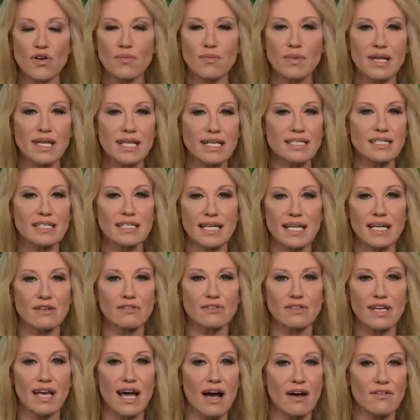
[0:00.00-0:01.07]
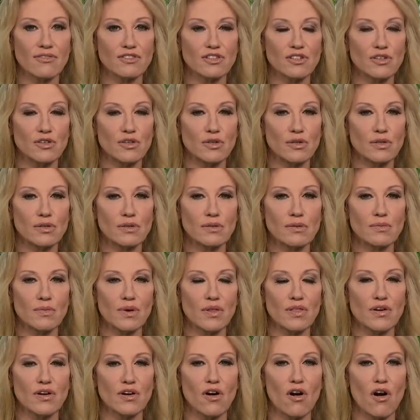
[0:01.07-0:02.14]
her meeting to later in the afternoon
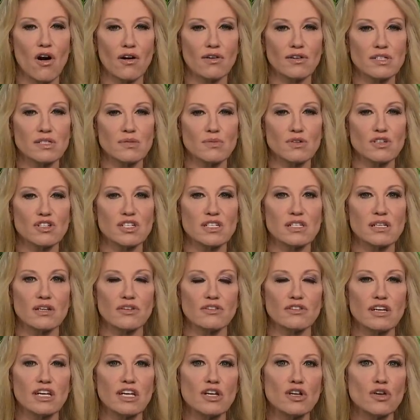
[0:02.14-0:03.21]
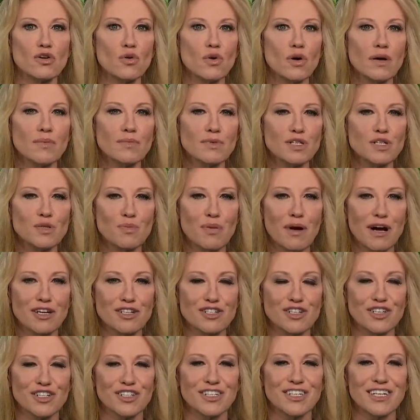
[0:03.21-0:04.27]
with her caucus, where she's under enormous
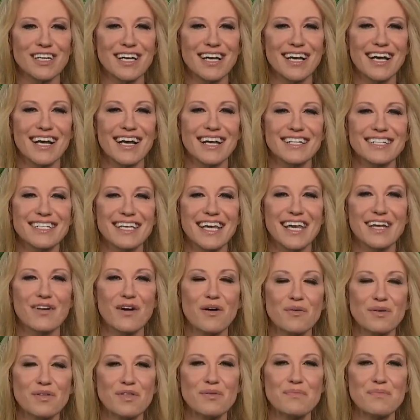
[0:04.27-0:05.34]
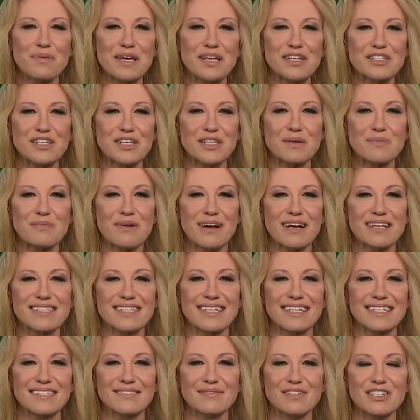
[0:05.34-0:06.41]
pressure to get on with impeaching the
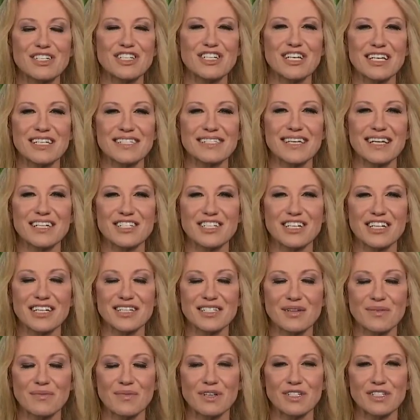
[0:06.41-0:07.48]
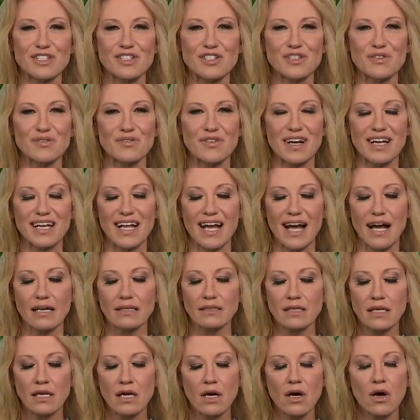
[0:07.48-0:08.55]
president, which she has said she doesn't want to do right now.